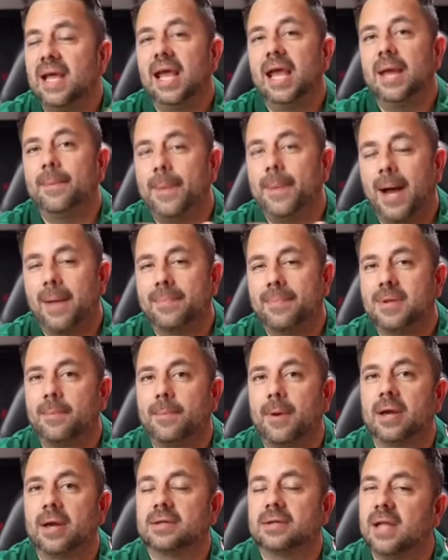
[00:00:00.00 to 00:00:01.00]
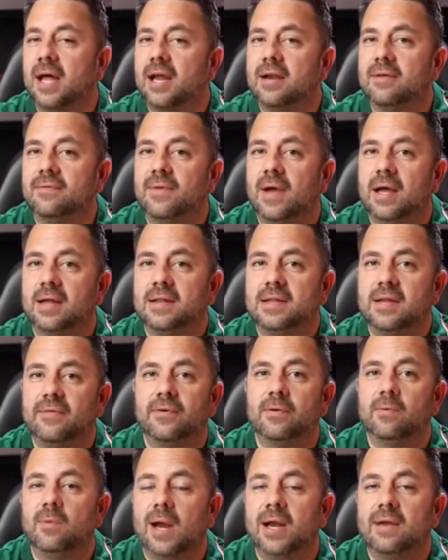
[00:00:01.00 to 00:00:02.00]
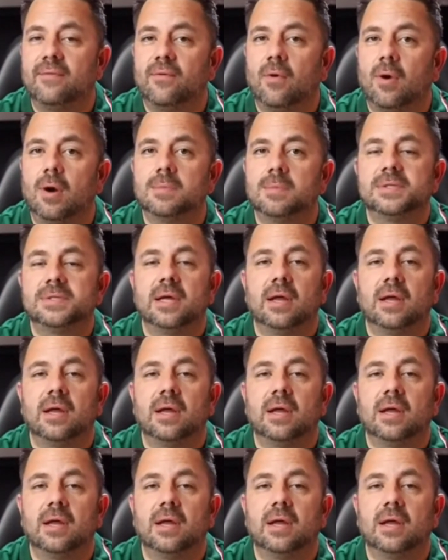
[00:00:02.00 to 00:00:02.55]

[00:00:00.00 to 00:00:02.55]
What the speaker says: It popped up on a lot of different Reddit forums.